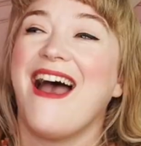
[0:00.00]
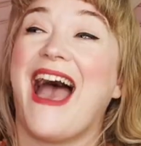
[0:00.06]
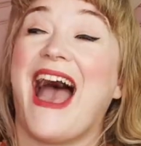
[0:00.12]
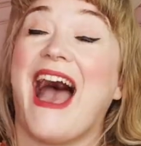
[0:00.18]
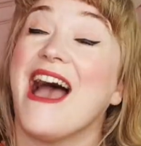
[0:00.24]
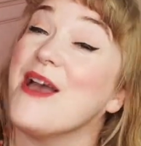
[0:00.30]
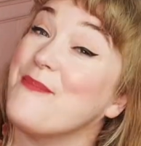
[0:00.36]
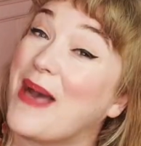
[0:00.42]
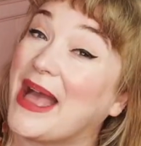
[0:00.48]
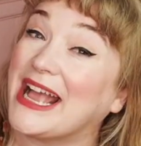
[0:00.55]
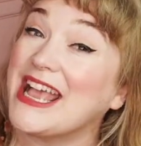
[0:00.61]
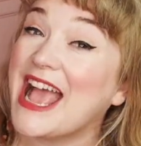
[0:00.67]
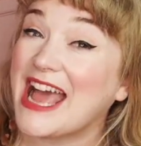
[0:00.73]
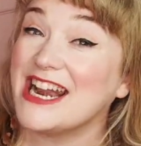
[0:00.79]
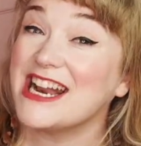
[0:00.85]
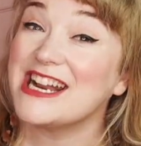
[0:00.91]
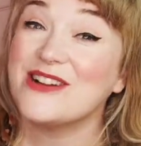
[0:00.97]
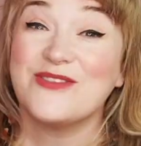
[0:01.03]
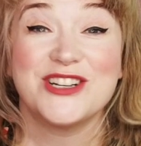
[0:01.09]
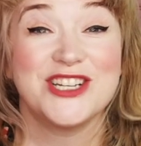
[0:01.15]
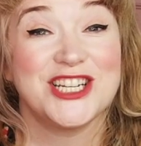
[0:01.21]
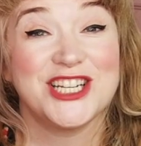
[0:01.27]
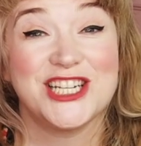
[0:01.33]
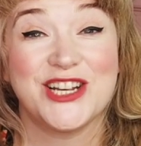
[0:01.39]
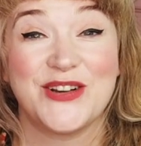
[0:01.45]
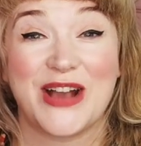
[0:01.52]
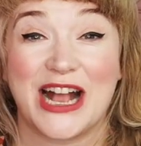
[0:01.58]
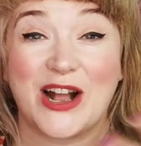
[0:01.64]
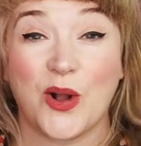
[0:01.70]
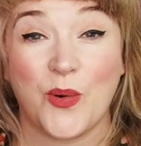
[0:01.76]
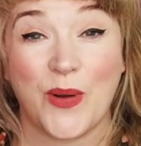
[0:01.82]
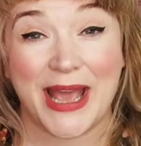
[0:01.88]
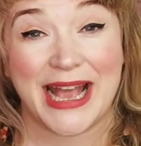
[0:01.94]
I am back again and I wanted to do a
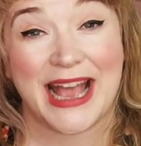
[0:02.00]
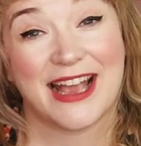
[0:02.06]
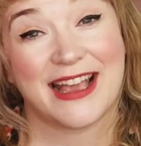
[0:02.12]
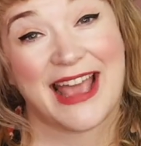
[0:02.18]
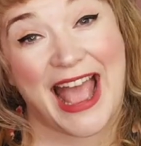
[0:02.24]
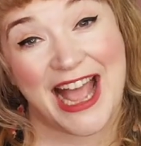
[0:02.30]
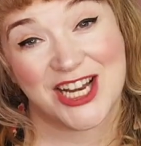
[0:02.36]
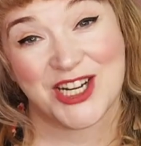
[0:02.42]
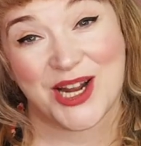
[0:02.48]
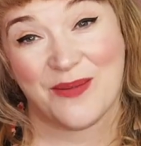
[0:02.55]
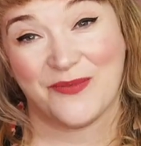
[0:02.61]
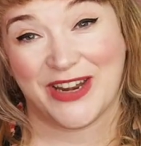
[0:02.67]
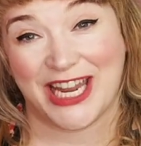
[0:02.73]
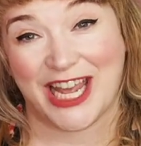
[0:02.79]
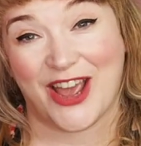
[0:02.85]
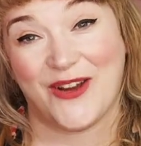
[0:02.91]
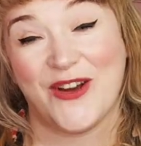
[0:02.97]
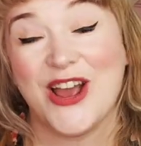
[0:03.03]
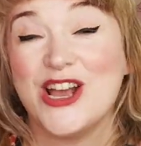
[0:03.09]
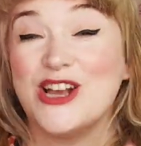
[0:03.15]
quick catch-up video.